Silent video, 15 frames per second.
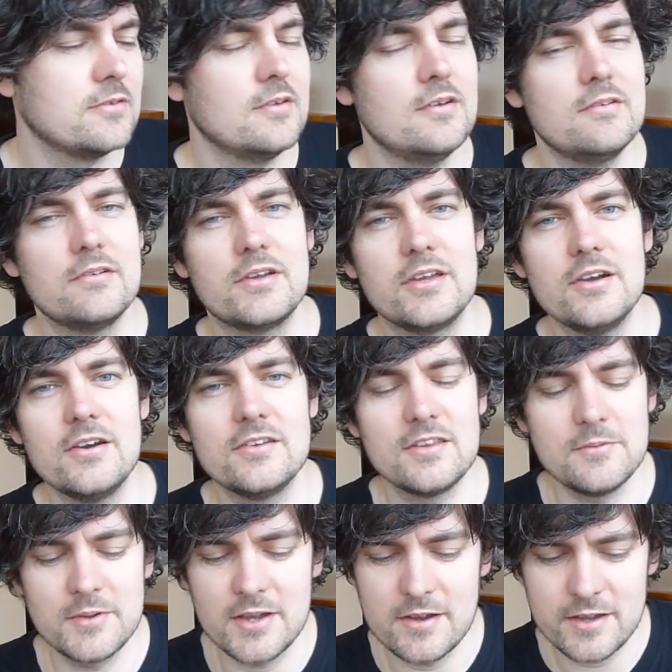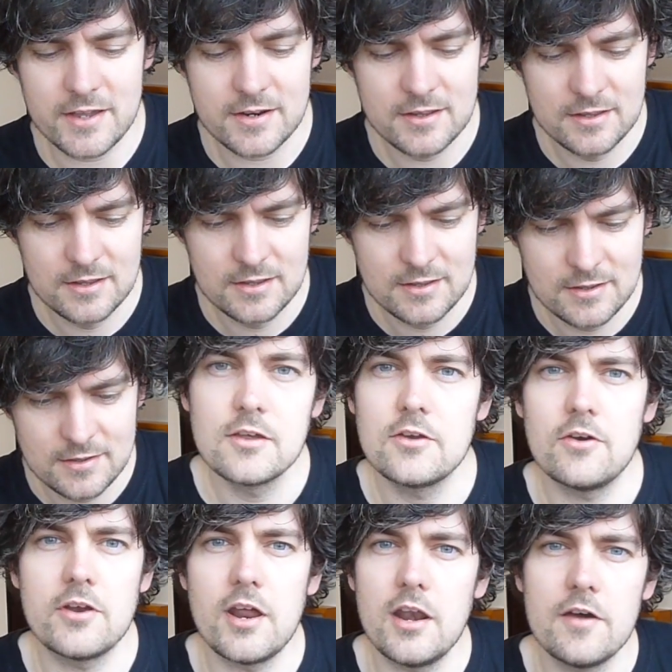oh God, here we go again.
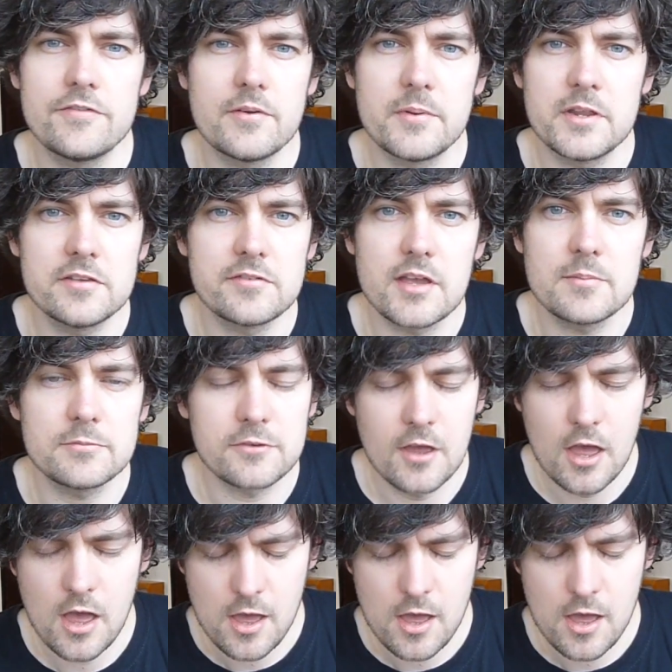God, I love some of these names.